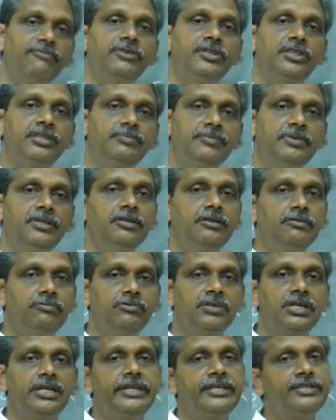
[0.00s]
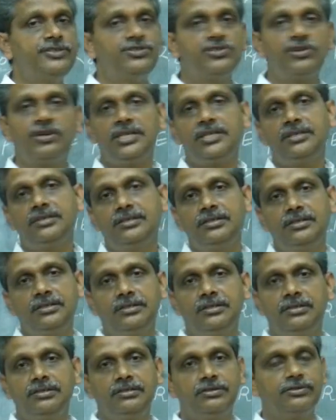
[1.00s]
with me, we can enjoy
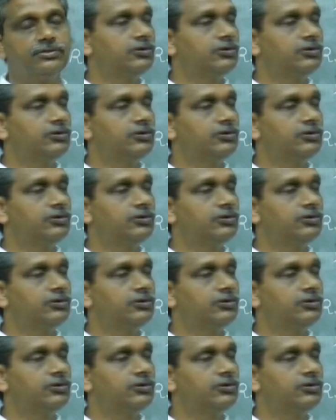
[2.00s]
this